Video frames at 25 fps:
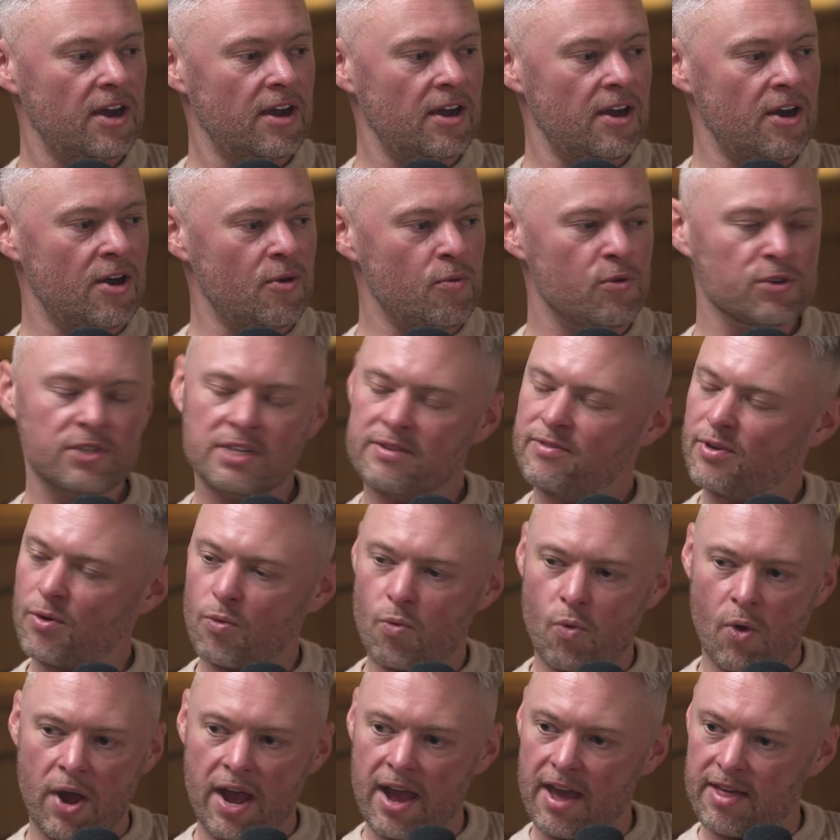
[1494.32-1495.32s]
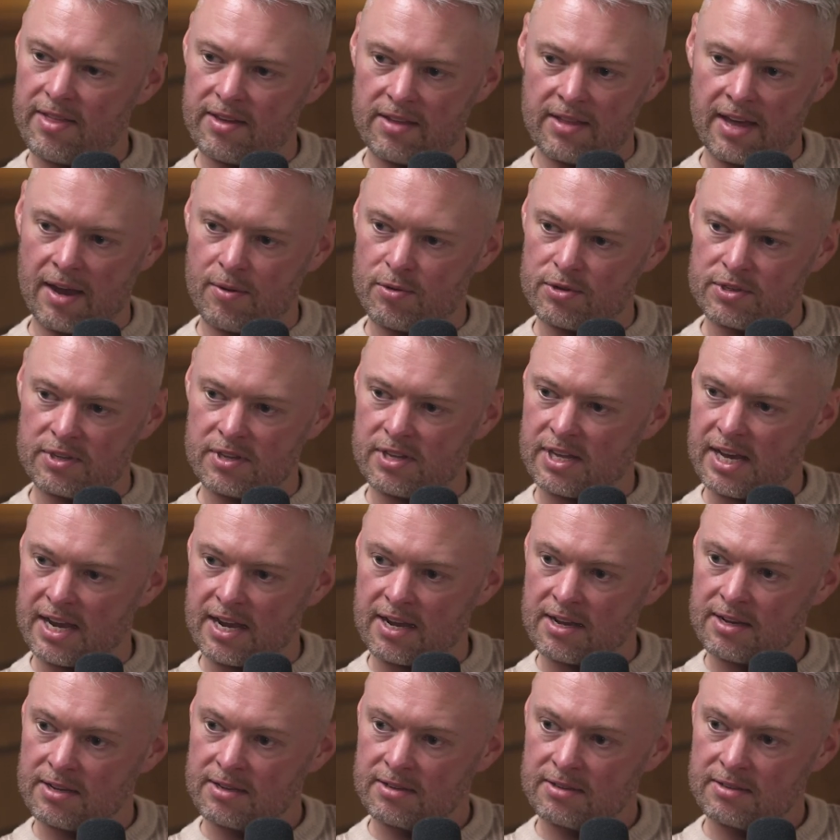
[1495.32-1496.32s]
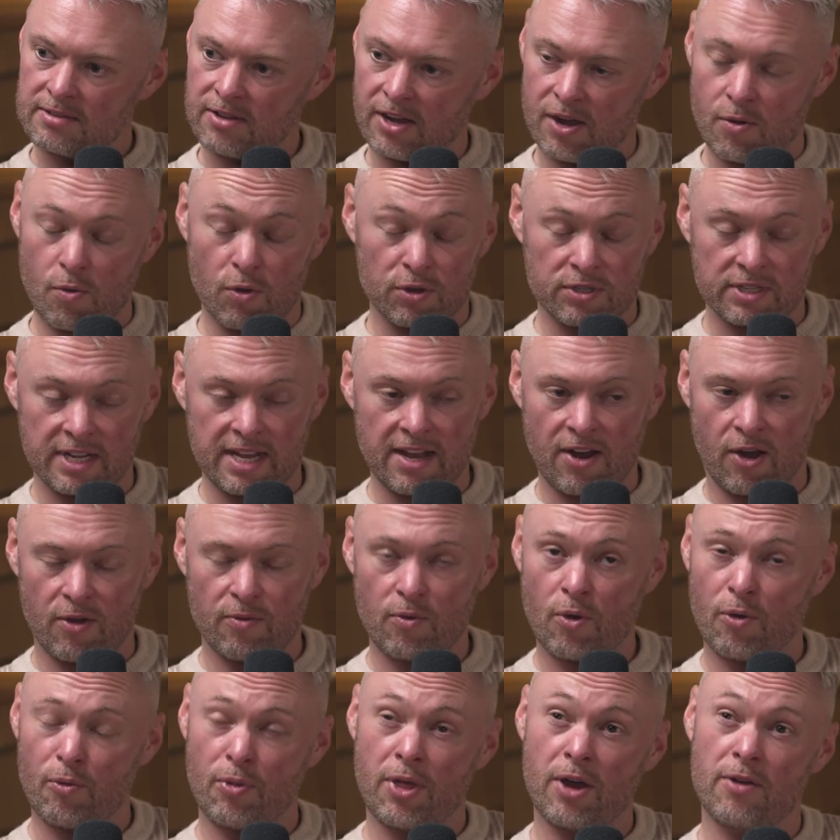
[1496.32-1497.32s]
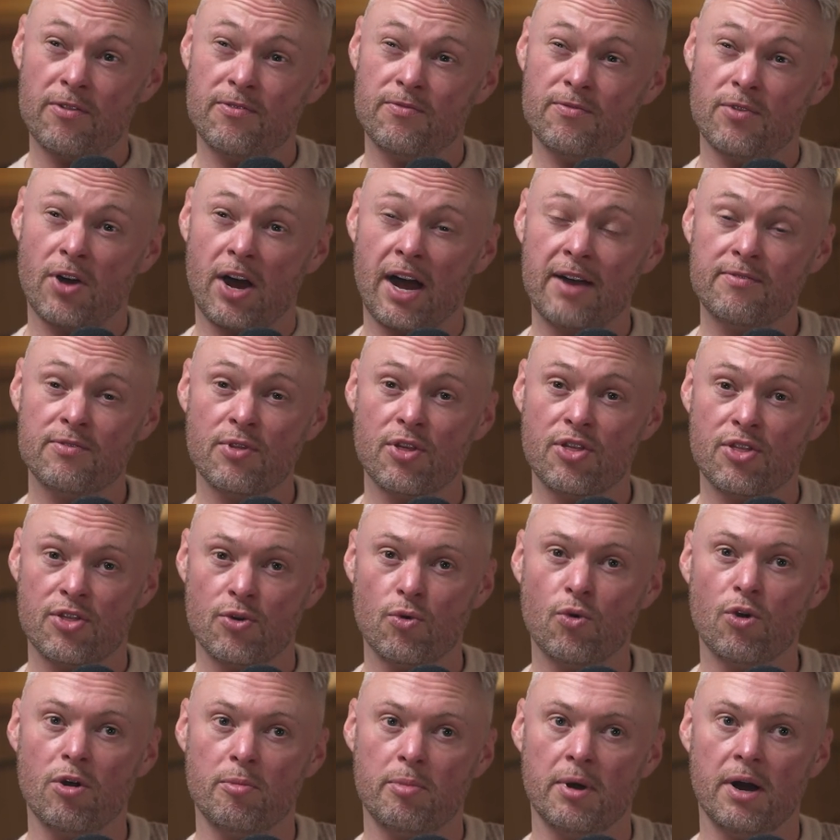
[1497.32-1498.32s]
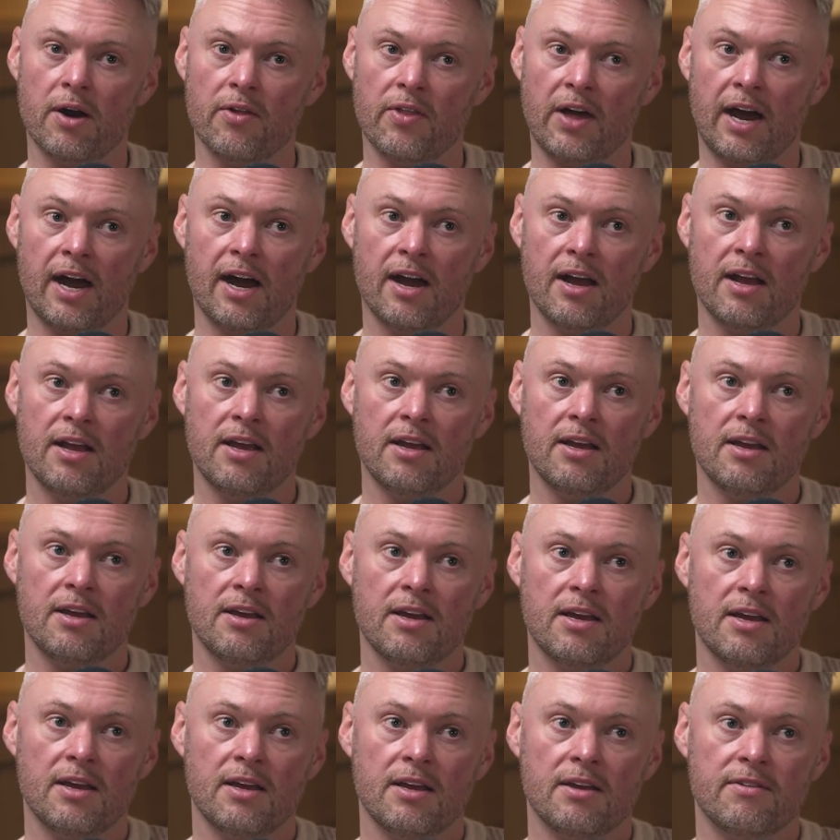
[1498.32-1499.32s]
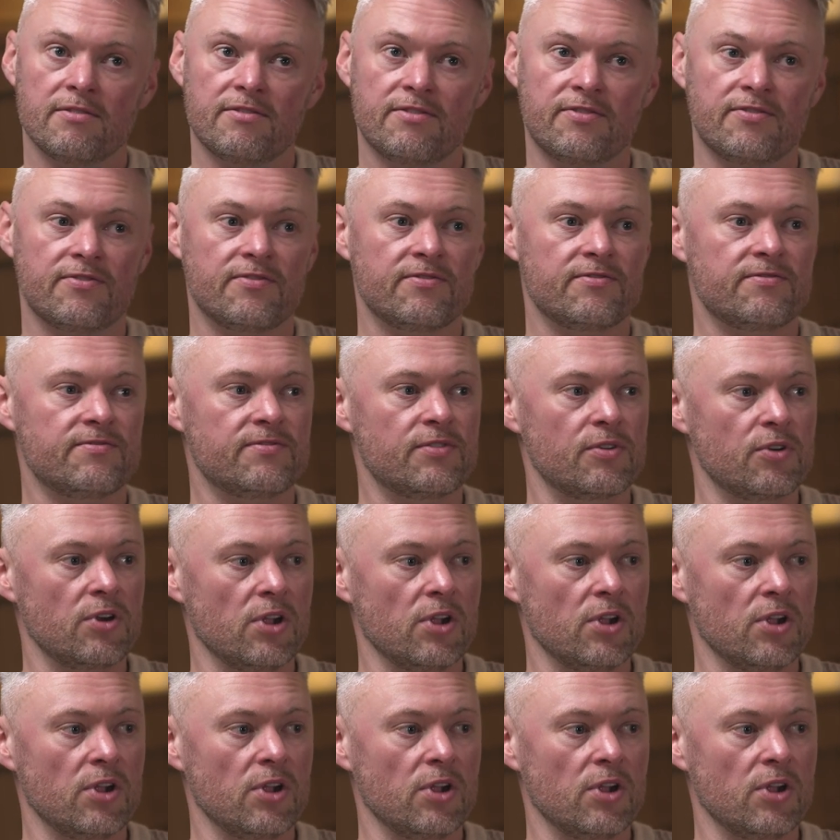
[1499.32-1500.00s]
wasn't even aware that was a thing. Like I wasn't. Yeah, I haven't thought about that for